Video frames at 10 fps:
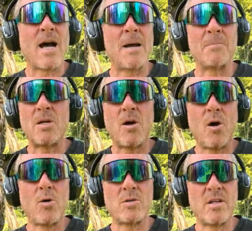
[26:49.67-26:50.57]
I'm going to
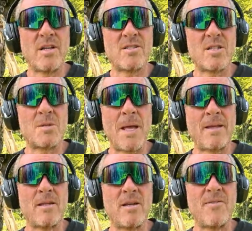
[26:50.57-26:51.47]
hold it as a
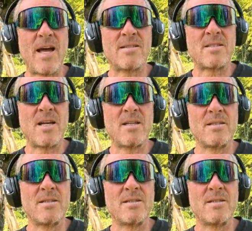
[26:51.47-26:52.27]
speculative asset.